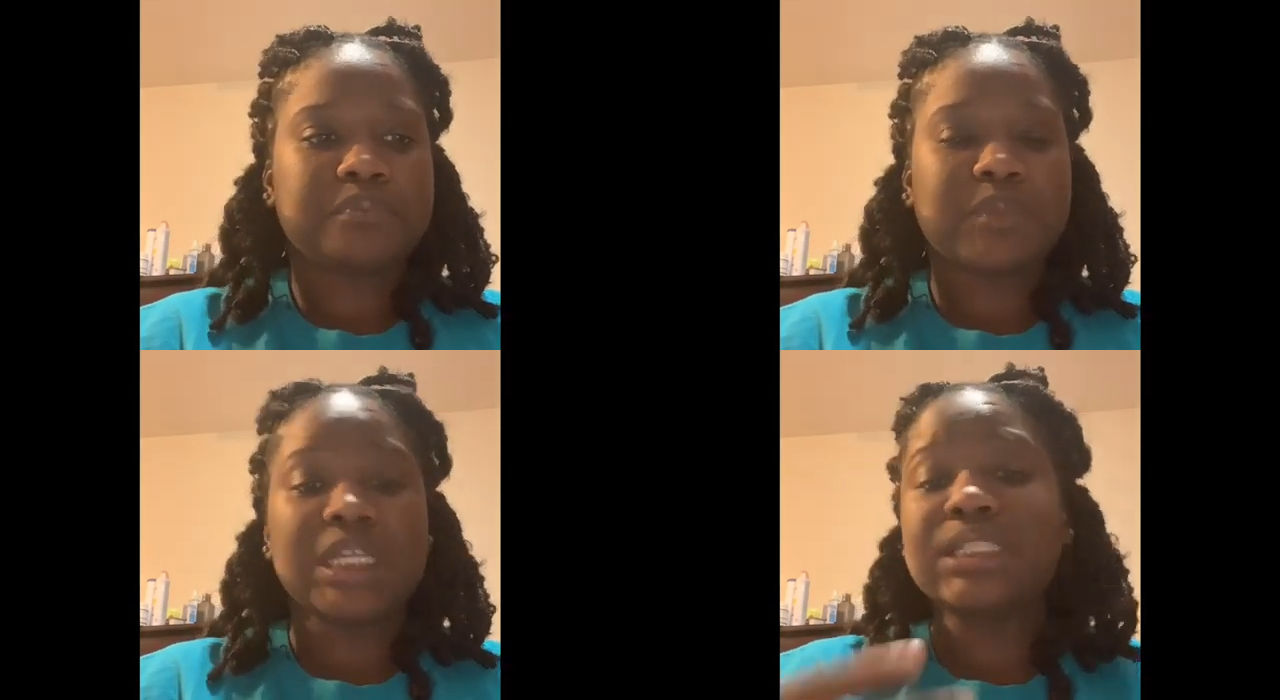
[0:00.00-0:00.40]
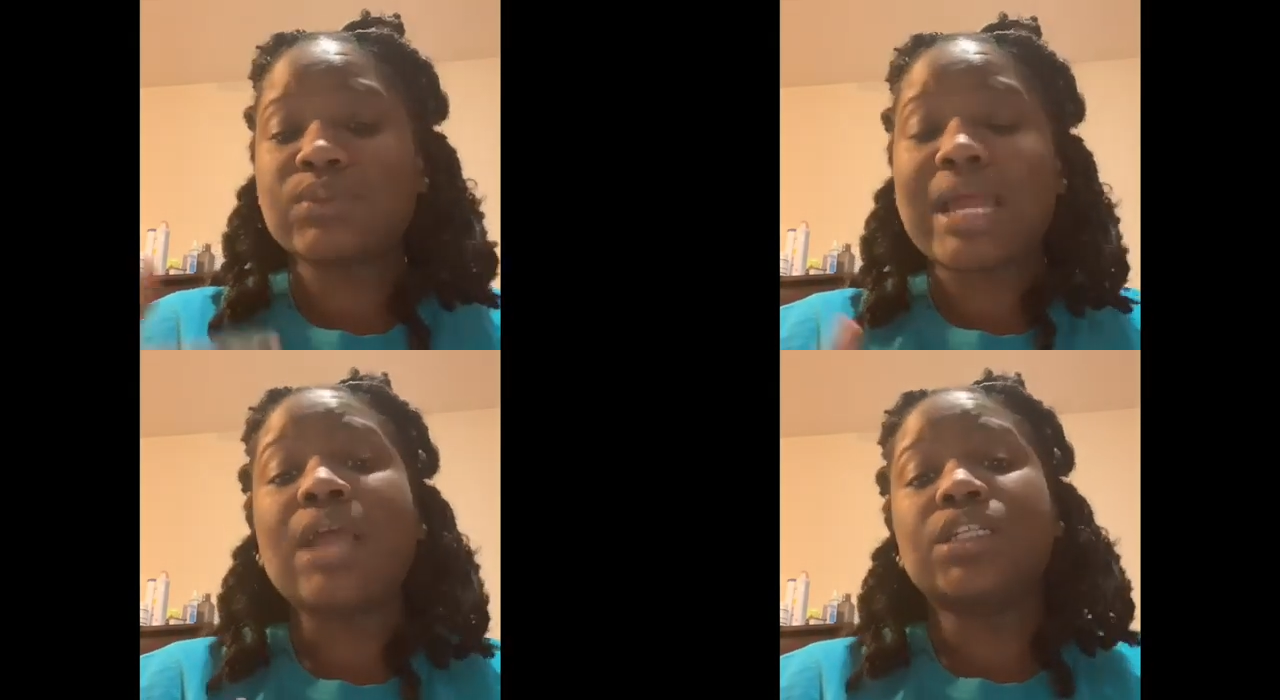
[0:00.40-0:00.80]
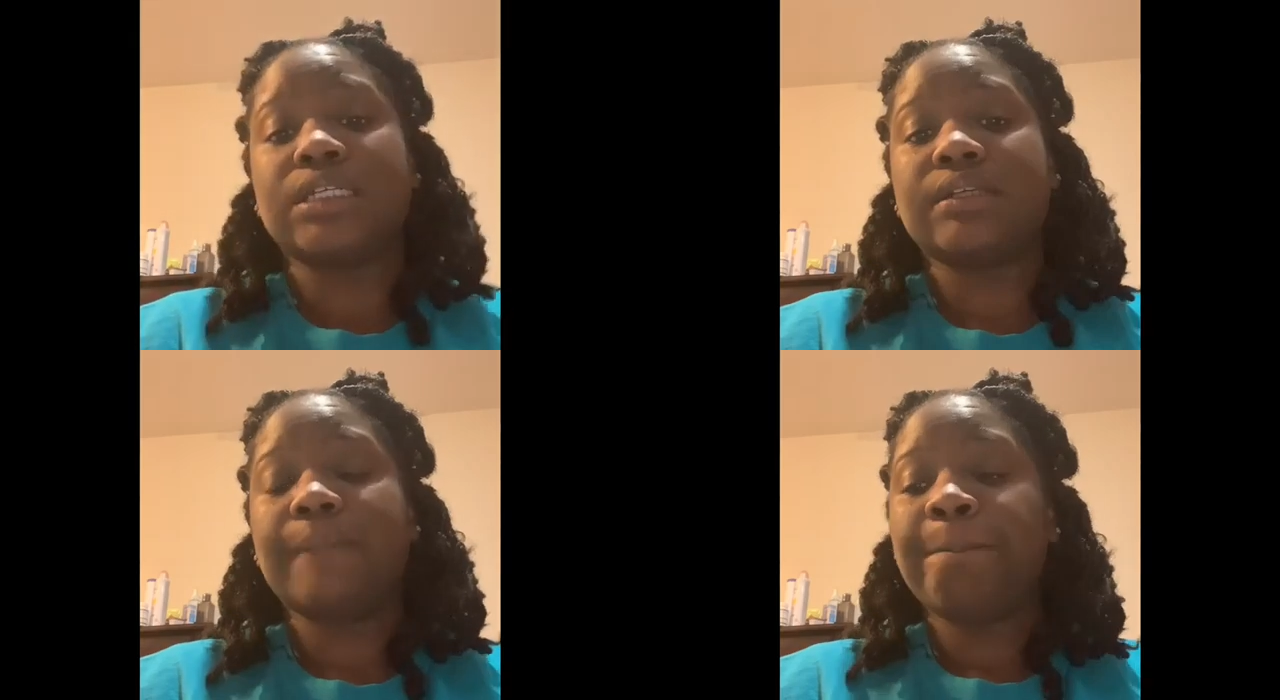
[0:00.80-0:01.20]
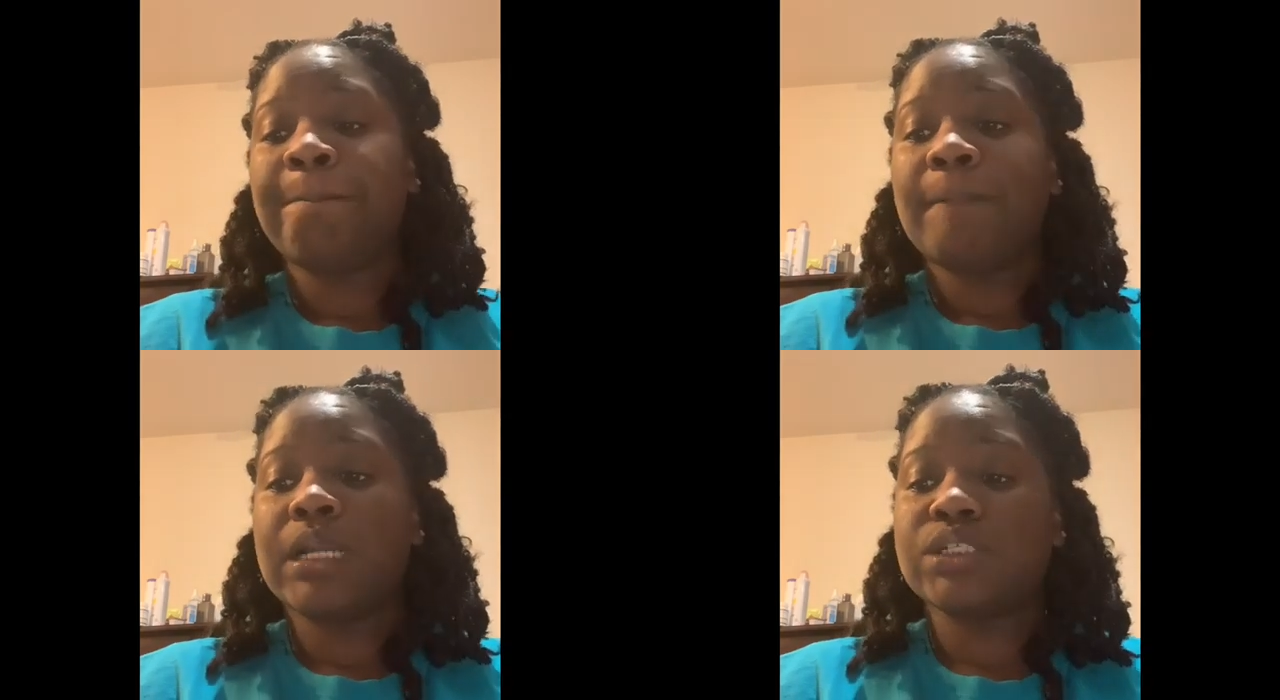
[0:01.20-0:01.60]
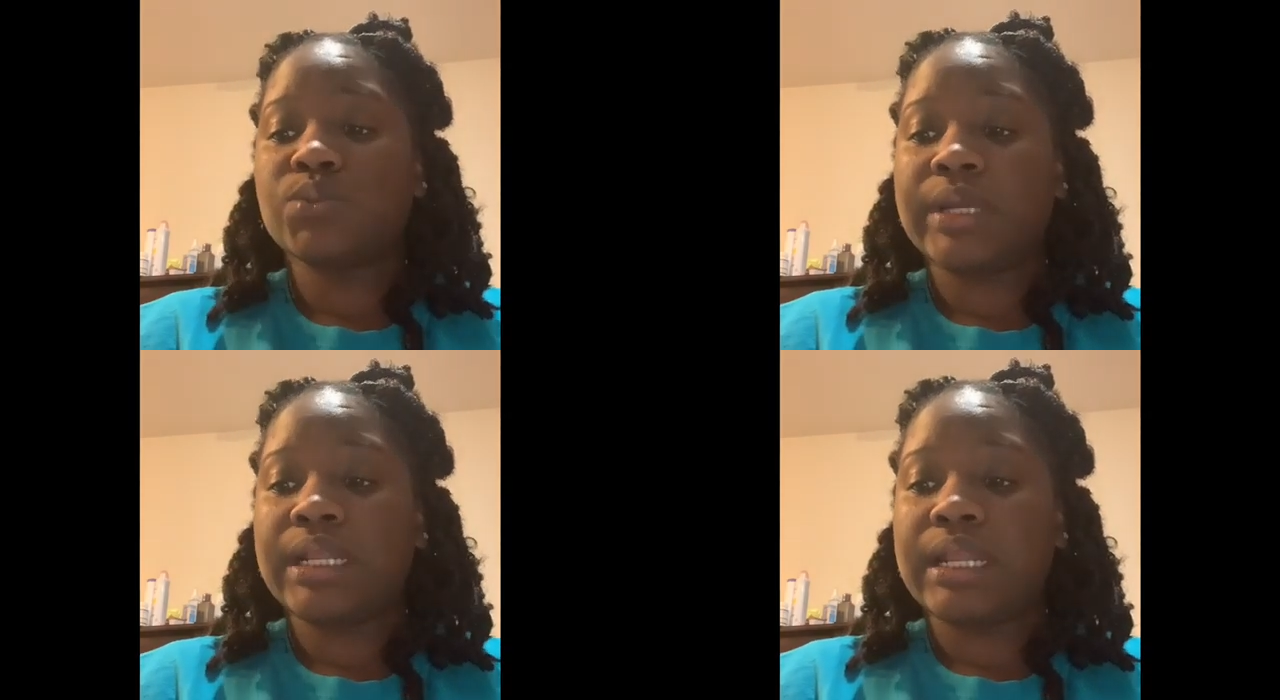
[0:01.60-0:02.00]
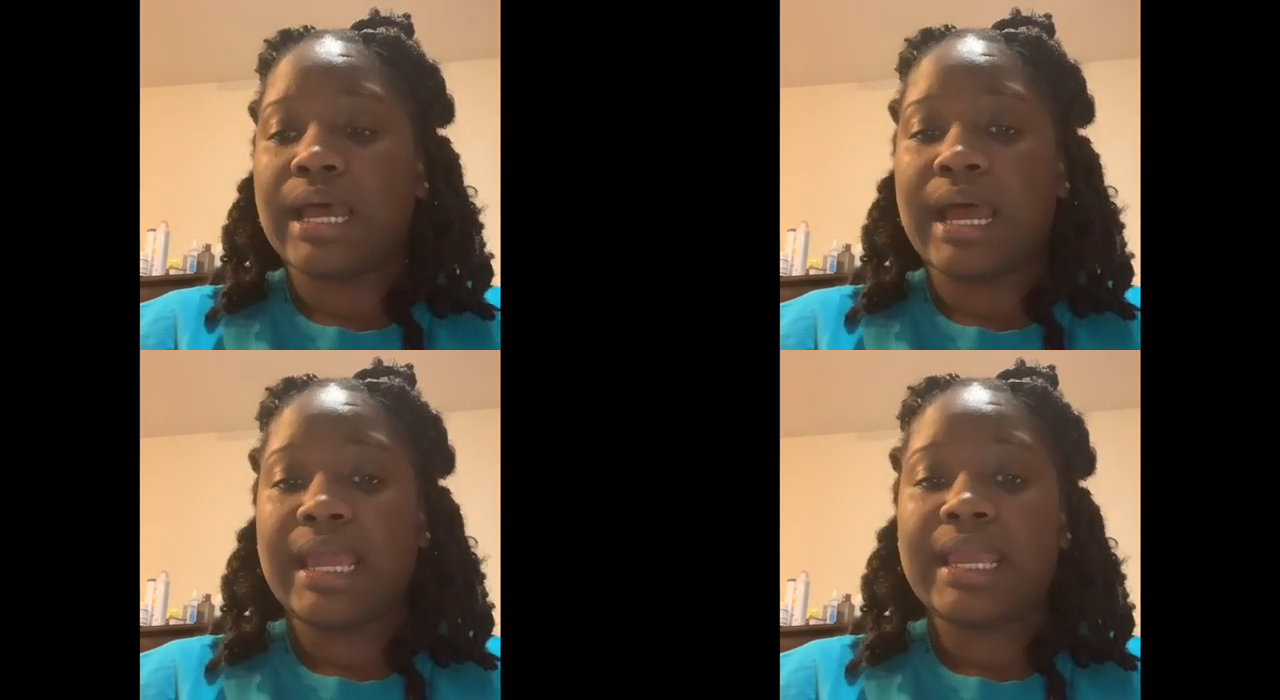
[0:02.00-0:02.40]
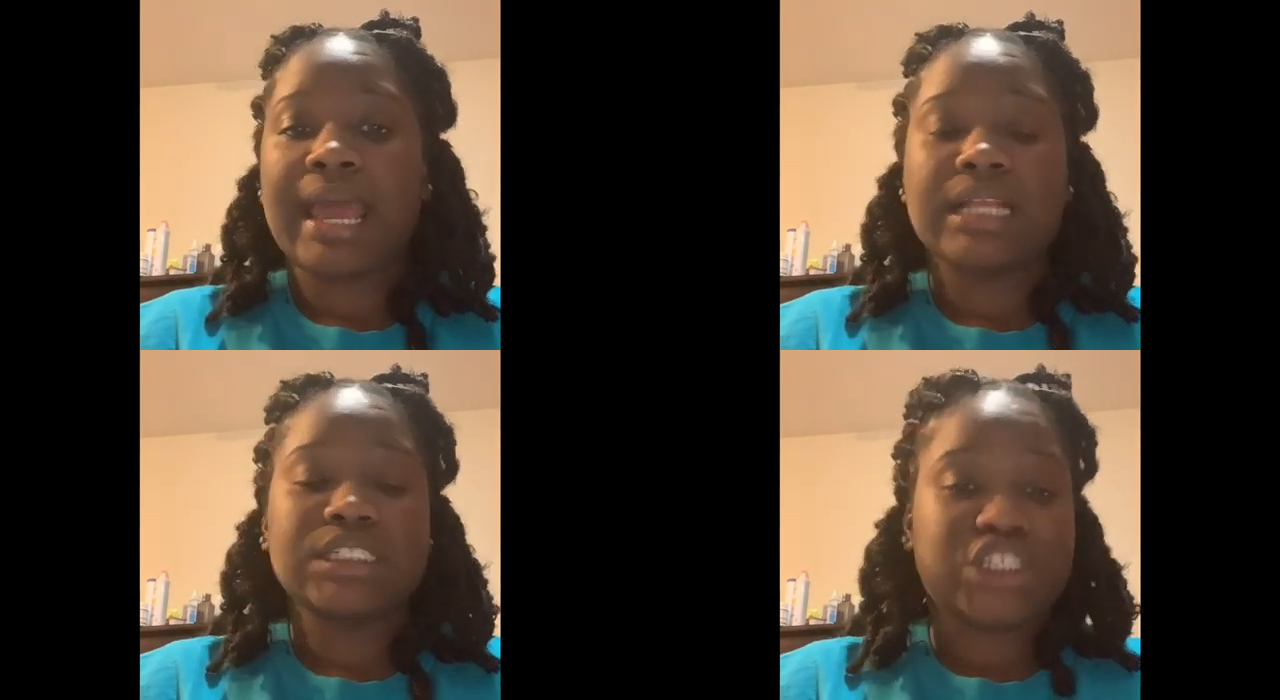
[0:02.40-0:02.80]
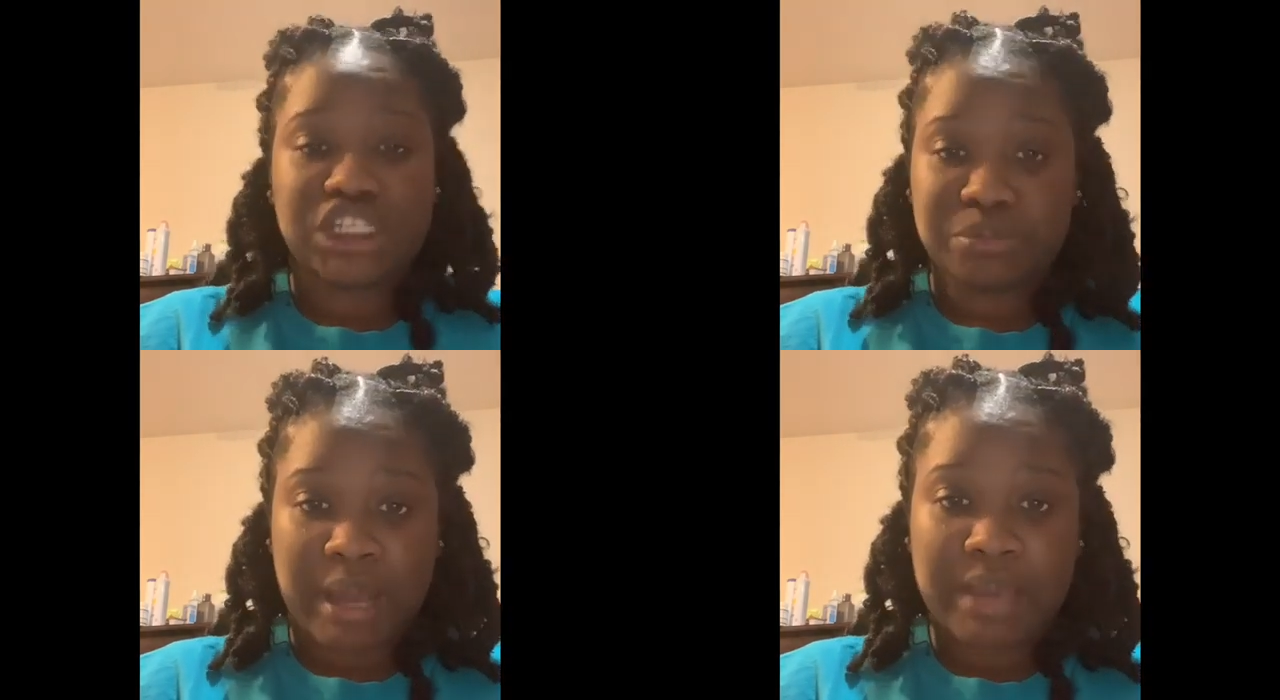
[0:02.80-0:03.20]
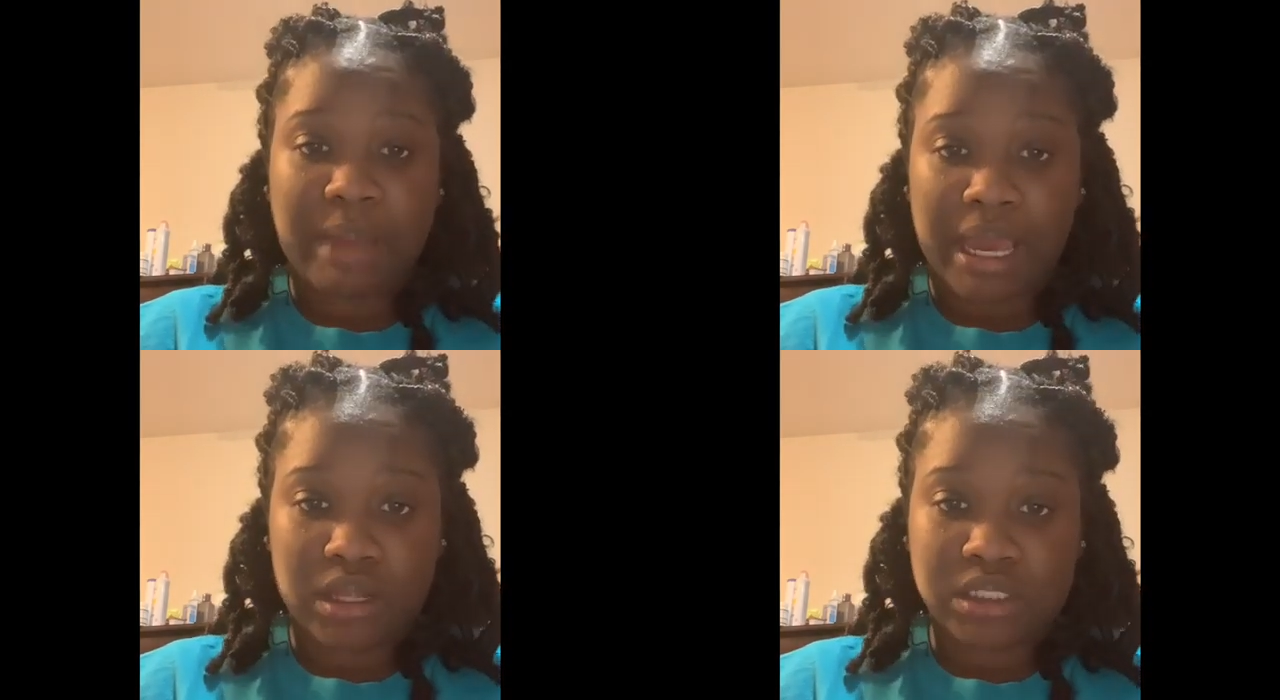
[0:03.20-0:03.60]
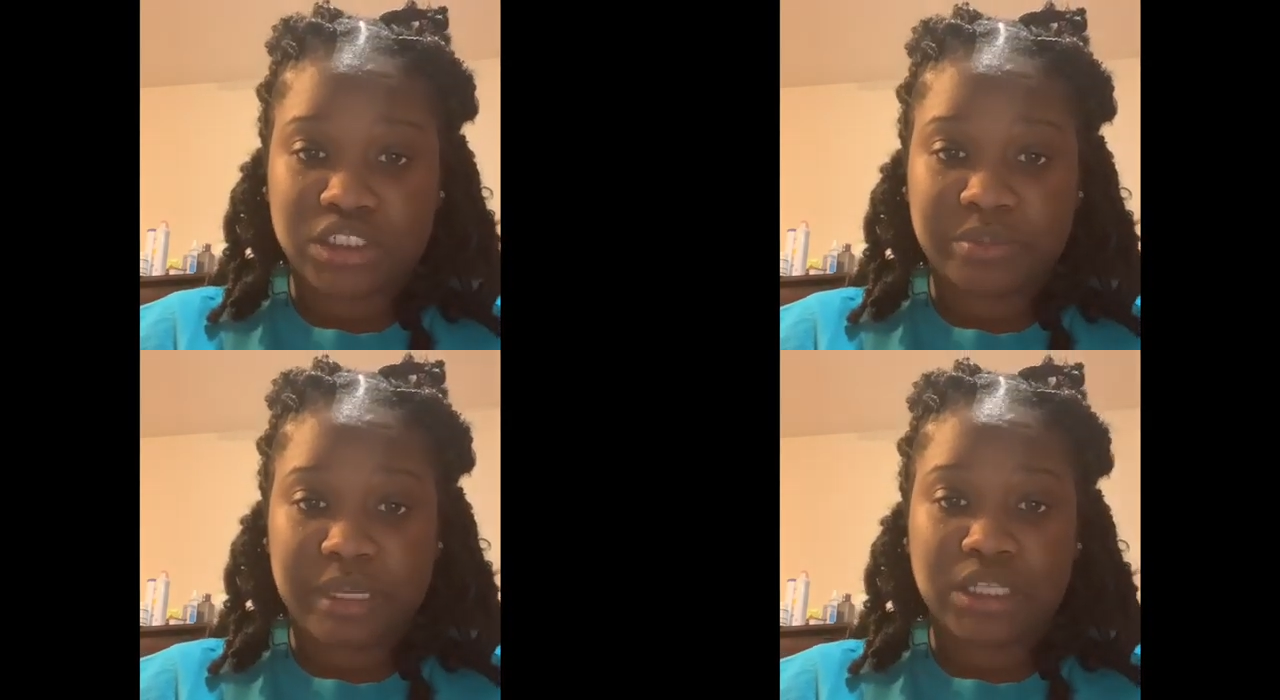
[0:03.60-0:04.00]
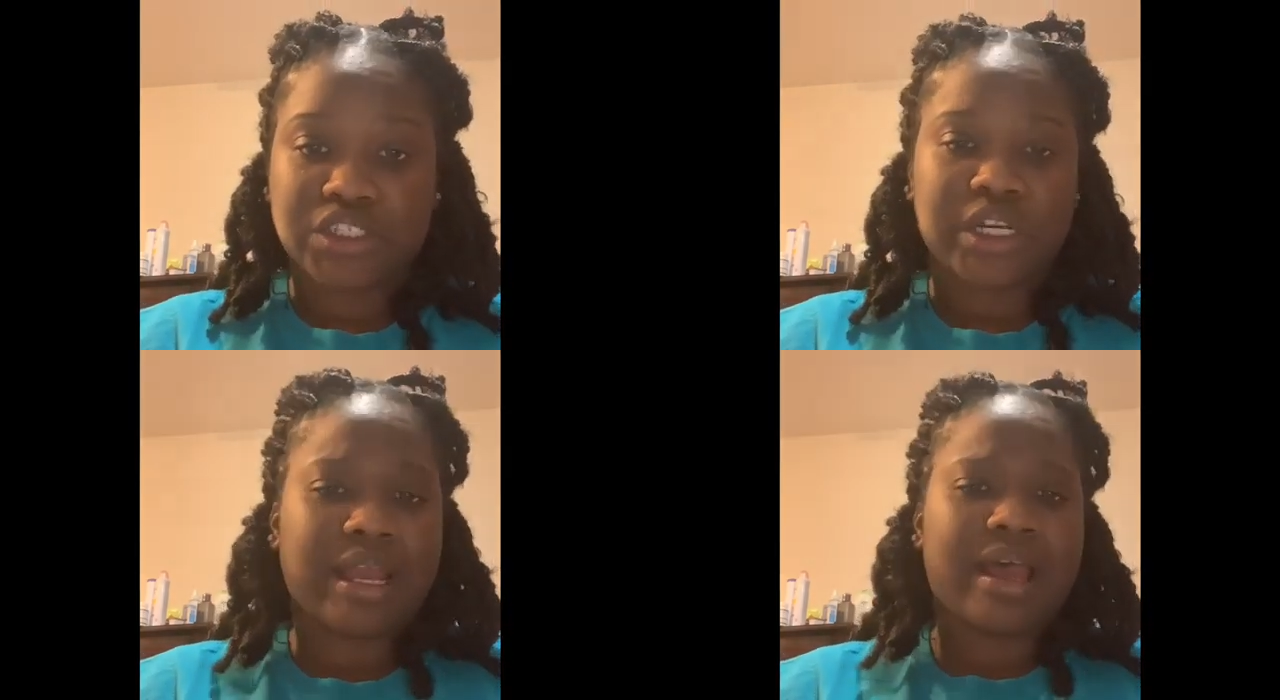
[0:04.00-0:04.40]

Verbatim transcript: That's what I did. Because when I had to change my biology major,